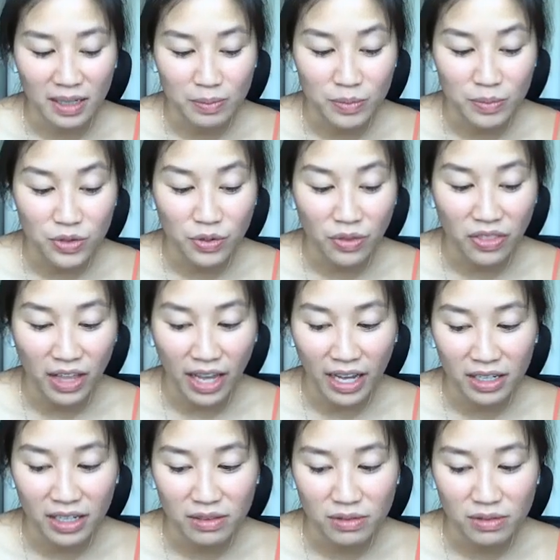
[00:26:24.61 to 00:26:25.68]
So
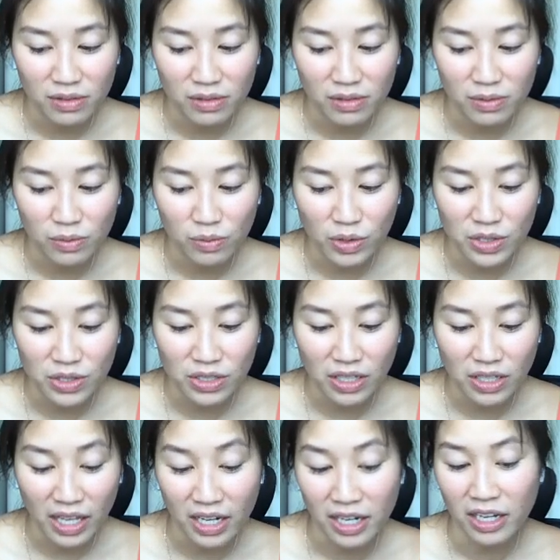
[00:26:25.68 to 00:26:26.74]
that was
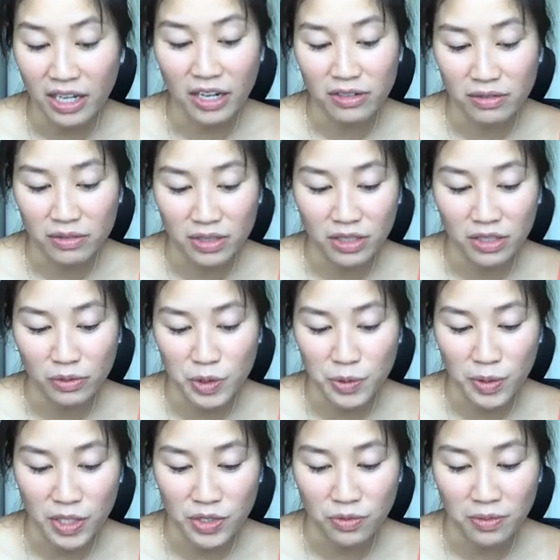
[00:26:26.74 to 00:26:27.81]
and I got a really good
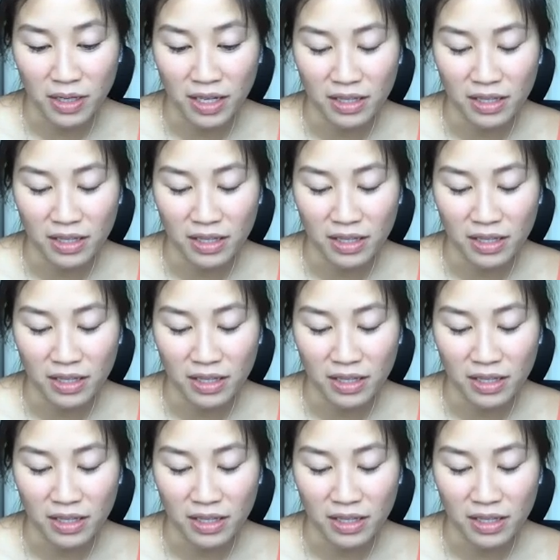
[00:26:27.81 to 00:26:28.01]
response from that.